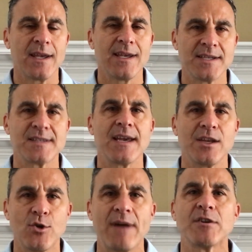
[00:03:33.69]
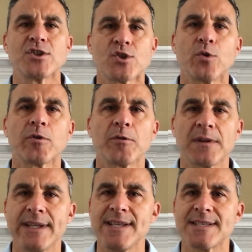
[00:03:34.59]
is that you have a shorter
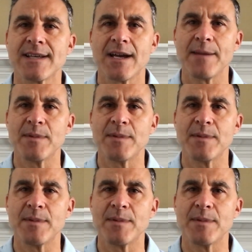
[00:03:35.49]
lease time